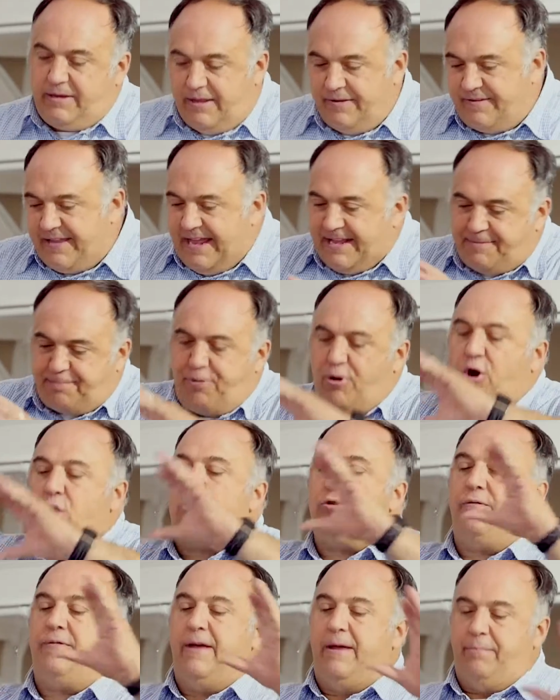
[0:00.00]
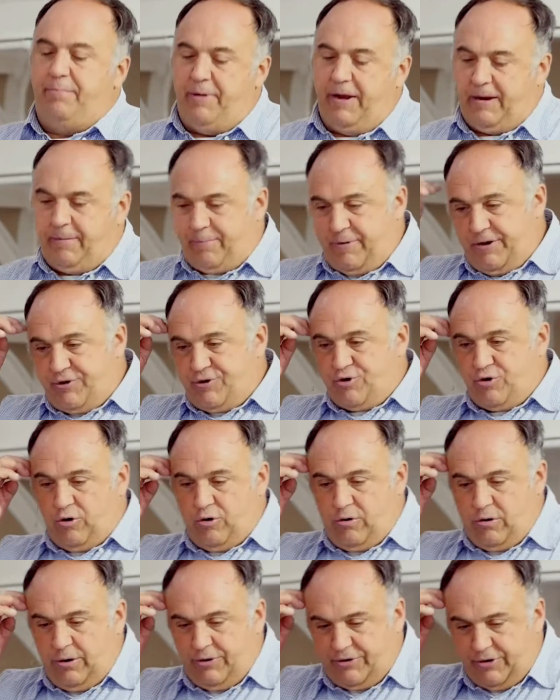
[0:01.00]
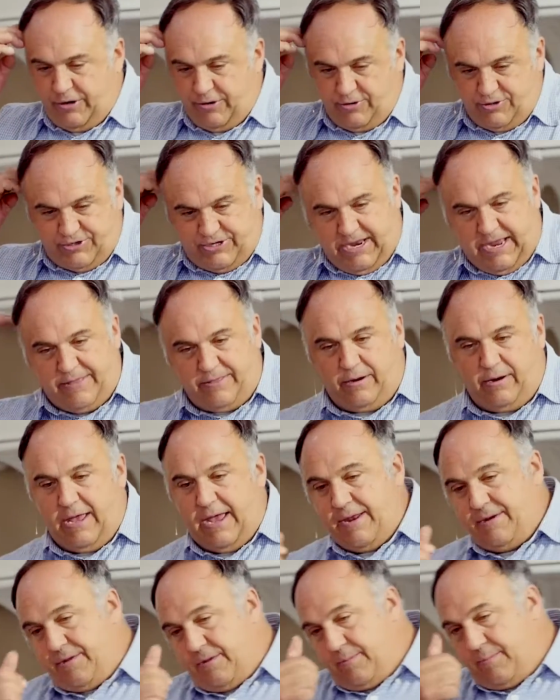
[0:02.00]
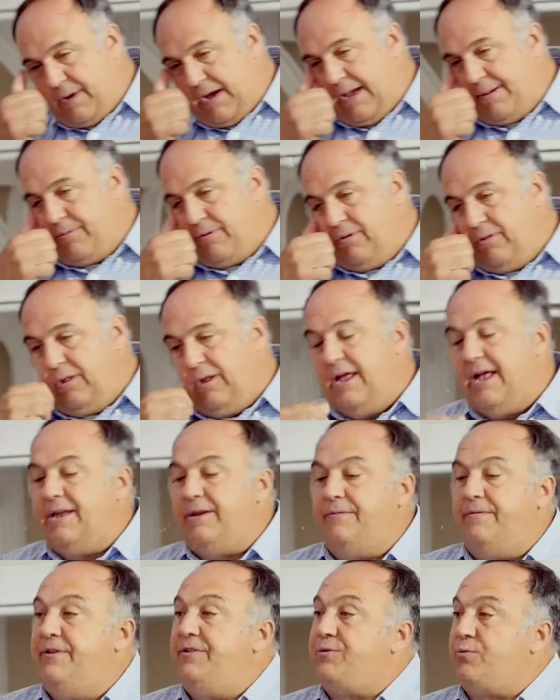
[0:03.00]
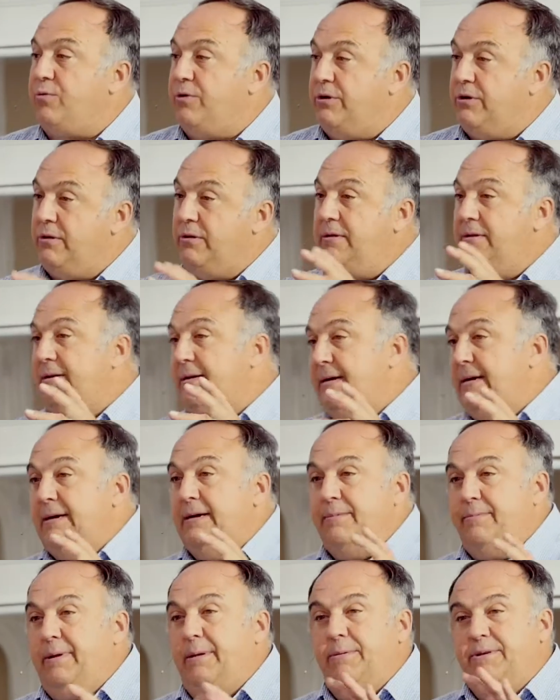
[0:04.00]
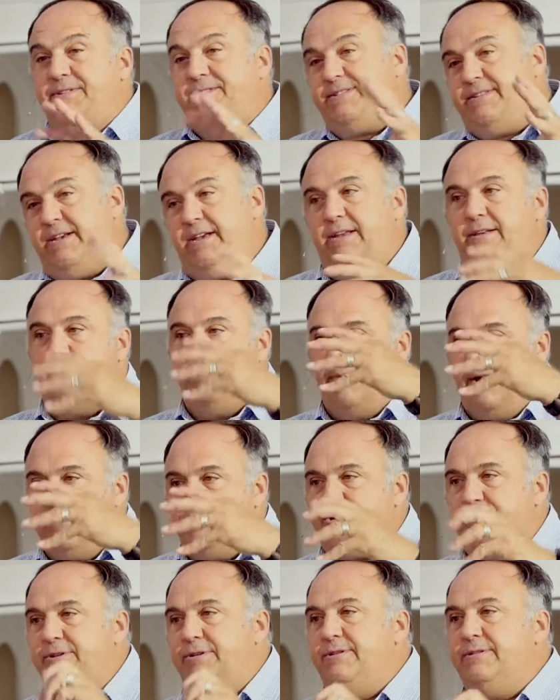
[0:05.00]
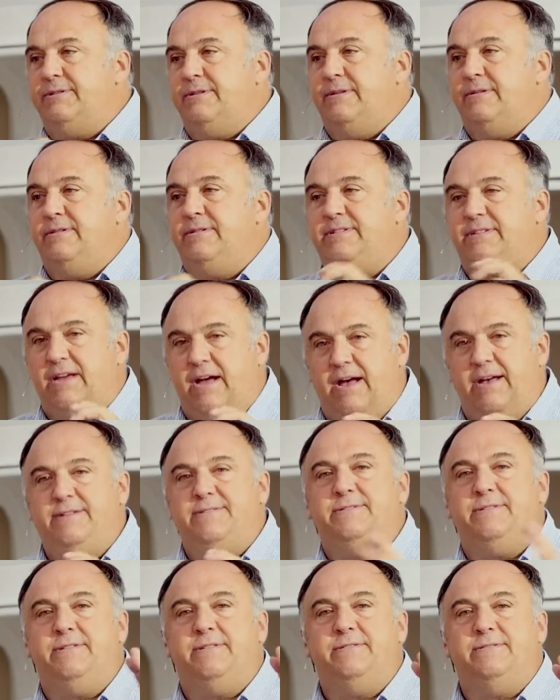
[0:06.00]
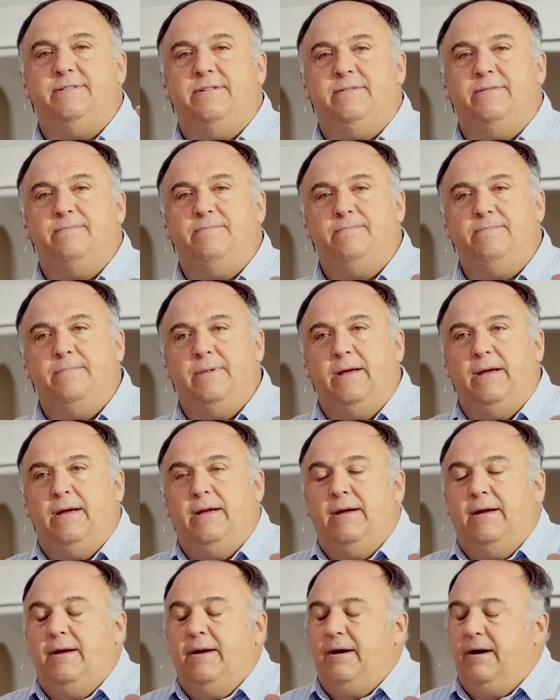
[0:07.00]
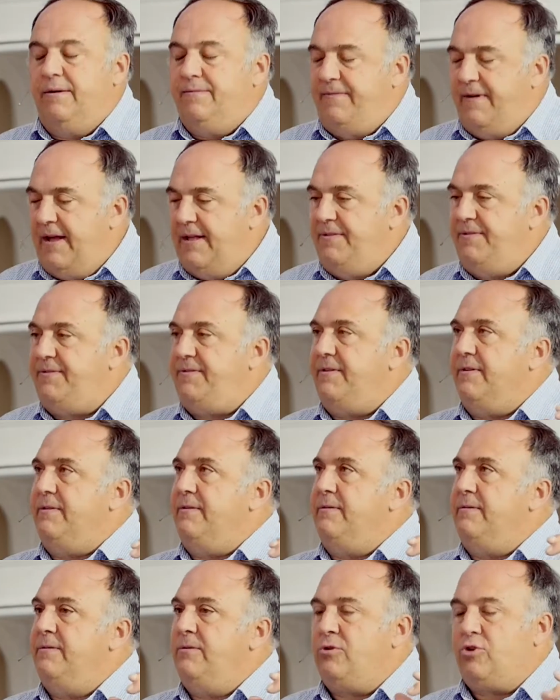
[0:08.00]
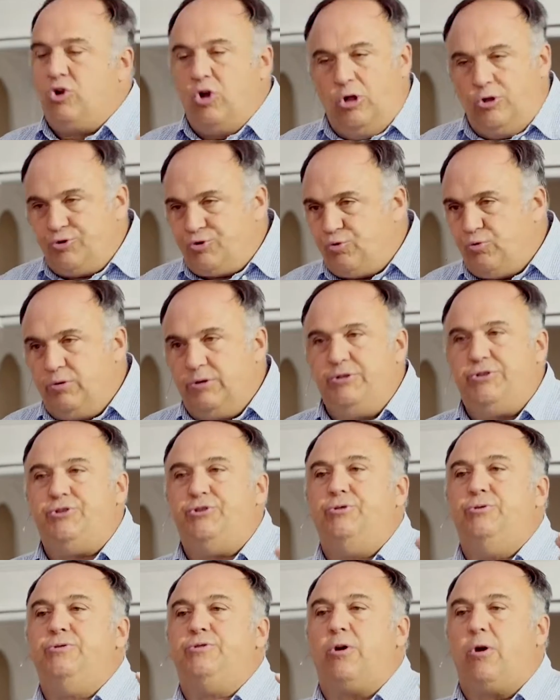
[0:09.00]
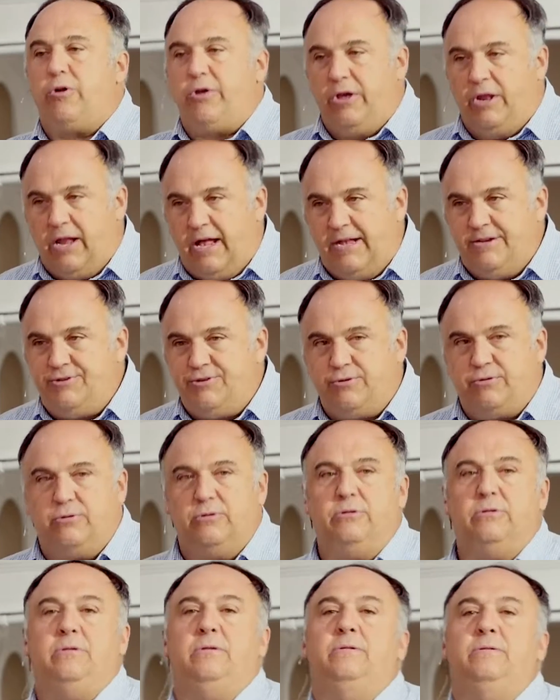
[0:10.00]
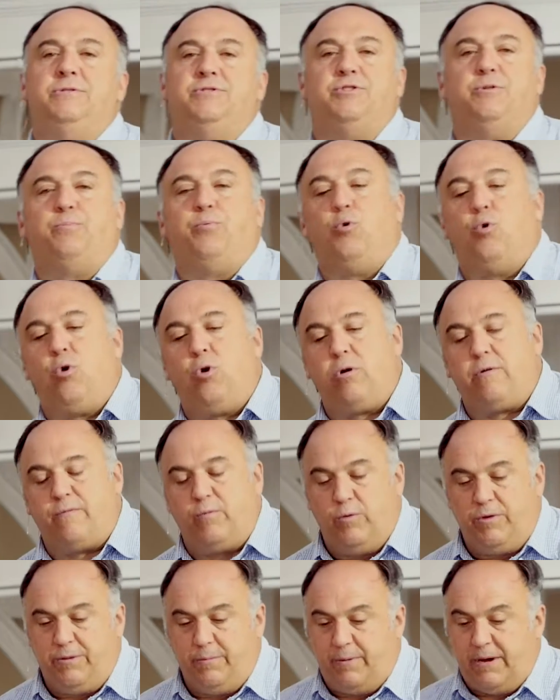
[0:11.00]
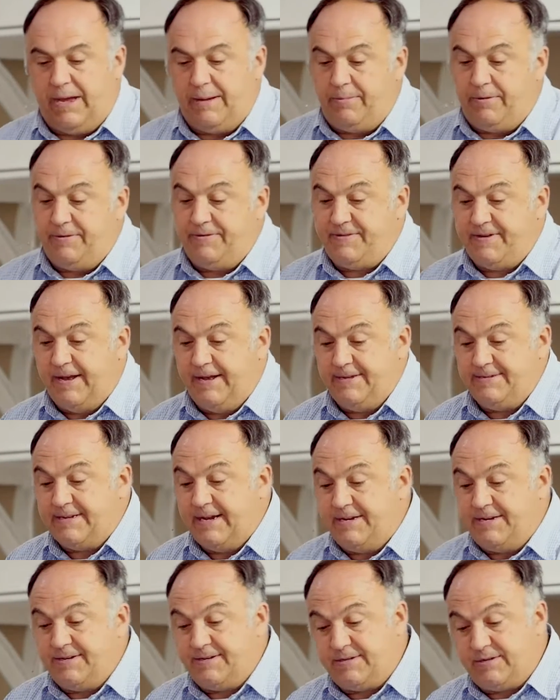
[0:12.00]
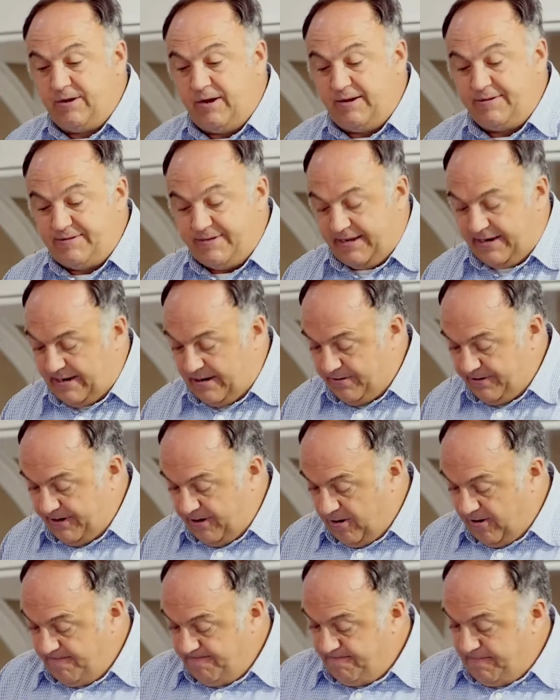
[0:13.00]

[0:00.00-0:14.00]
because that's part of that big picture to understand the land of the Bible, land of Israel, be able to see dimensions and sizes and events and cultural issues, archaeological support for what the Bible says. I just toss that out here.